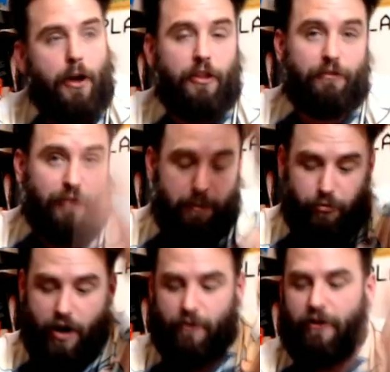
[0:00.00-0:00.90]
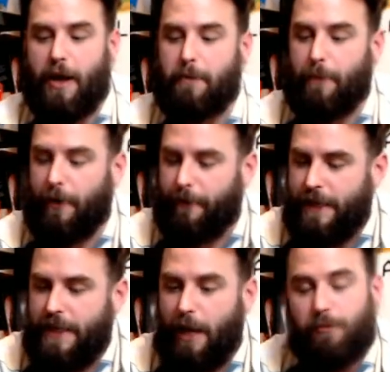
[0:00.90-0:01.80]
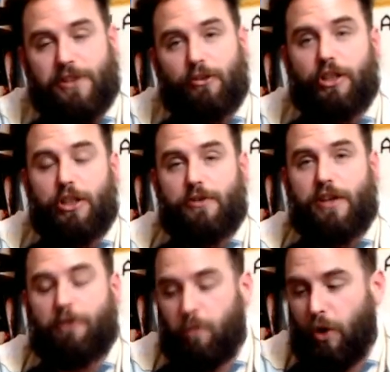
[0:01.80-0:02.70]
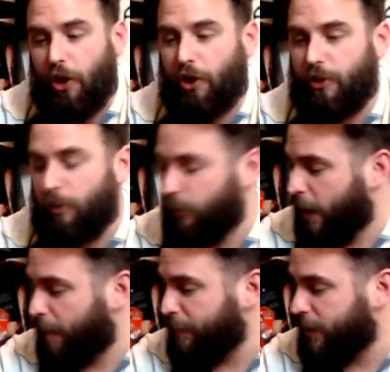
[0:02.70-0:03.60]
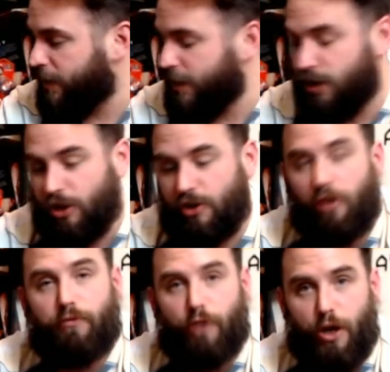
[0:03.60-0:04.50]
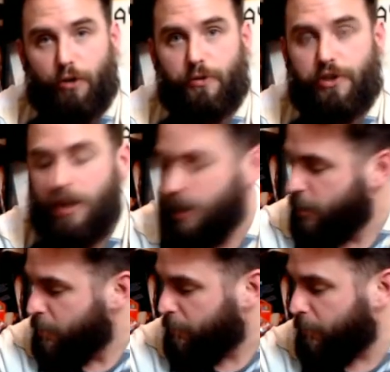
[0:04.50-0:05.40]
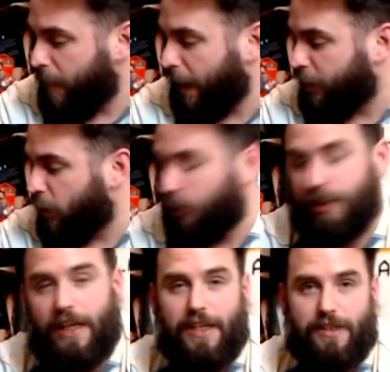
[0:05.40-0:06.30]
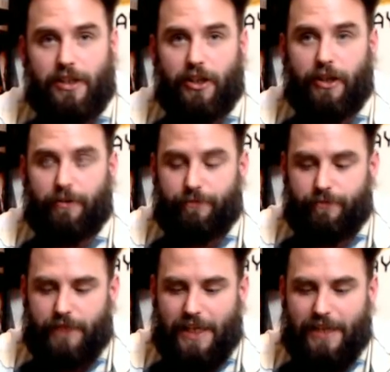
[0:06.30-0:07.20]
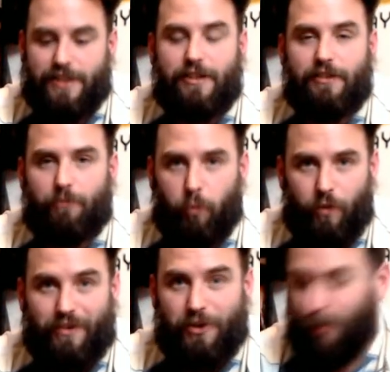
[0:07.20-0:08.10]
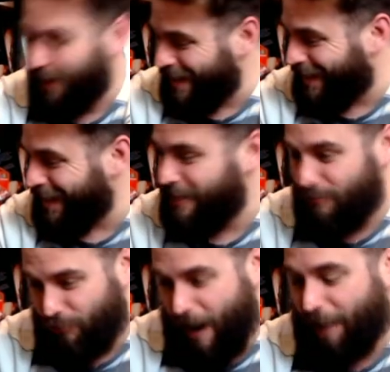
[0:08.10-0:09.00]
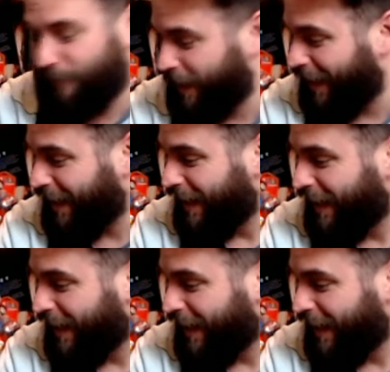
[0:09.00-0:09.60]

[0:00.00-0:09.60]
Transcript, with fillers: the flip round Viper. Now I'm still going to use that for work and all that because it's good on roads, but my god, it is a, uh, it's noisy, drafty.